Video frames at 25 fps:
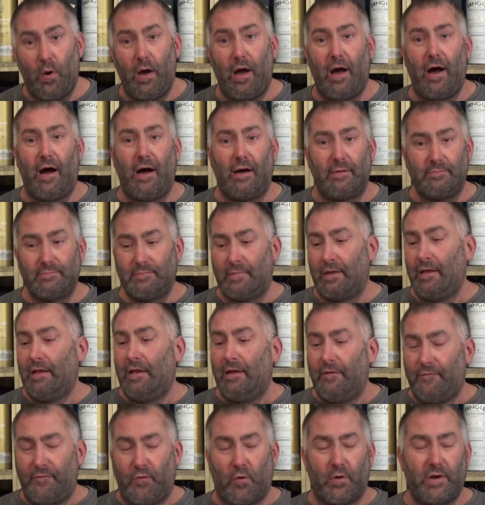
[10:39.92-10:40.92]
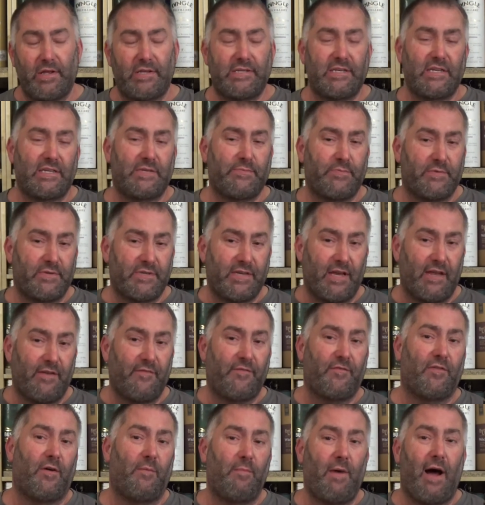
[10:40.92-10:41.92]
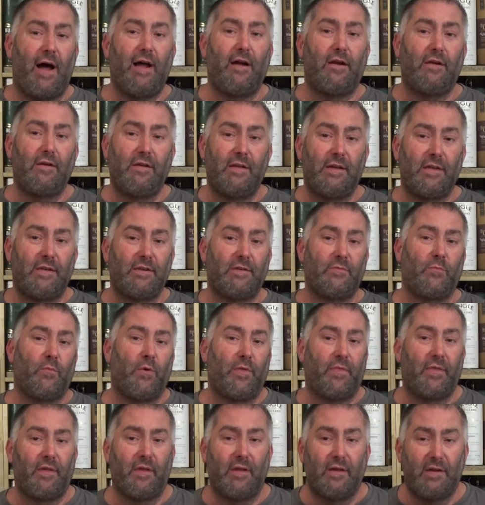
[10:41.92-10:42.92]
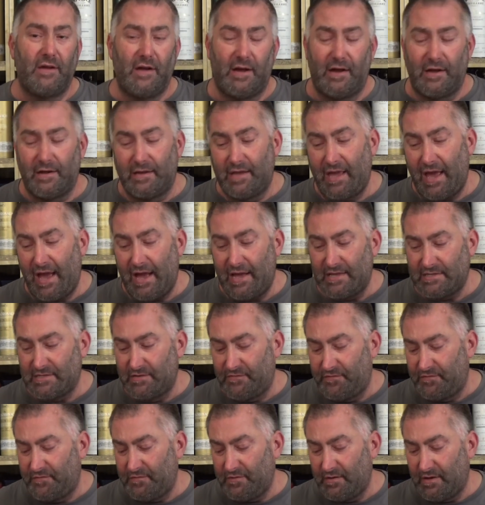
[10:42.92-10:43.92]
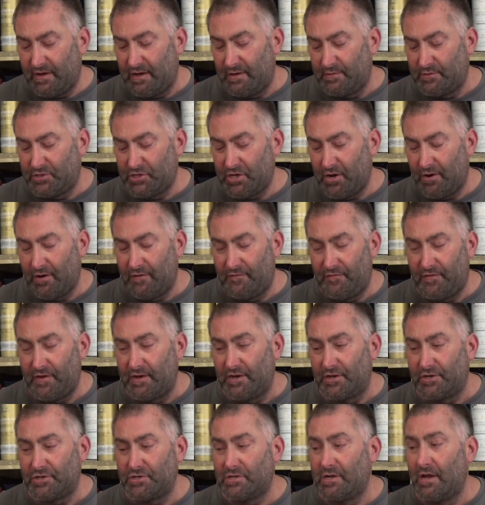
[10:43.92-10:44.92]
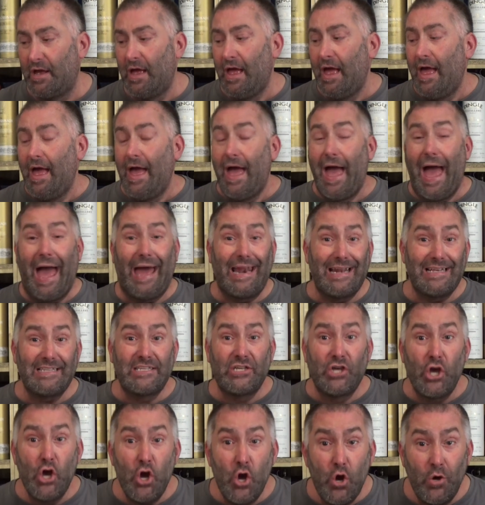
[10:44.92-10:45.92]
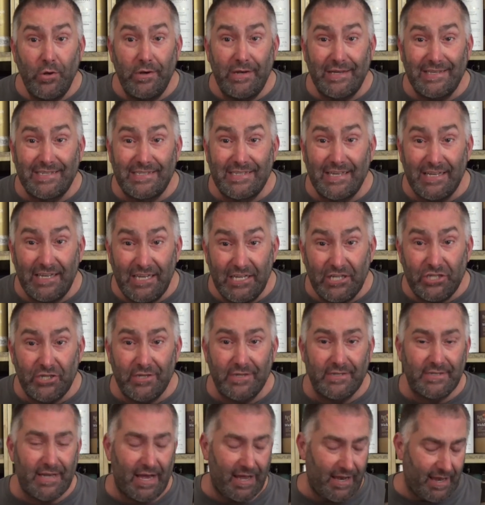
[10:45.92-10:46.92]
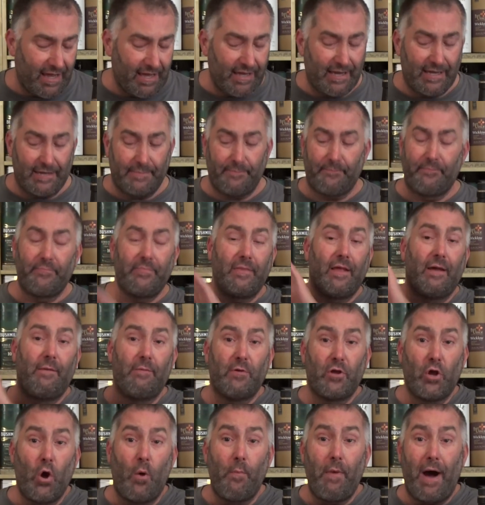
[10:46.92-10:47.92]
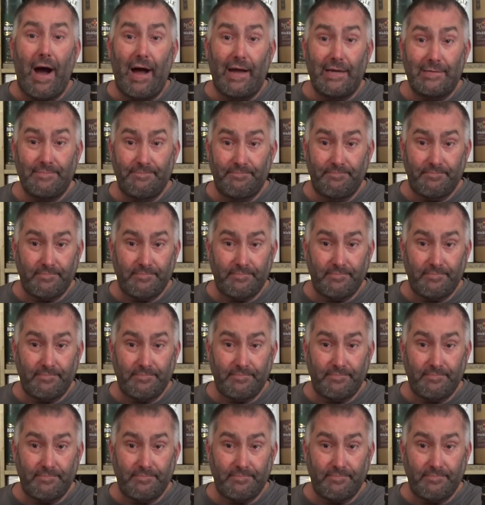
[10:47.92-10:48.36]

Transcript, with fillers: um, 46% from Ireland with a cask uh, sherry finish. And it's good. It's delicious. I like it. Go buy.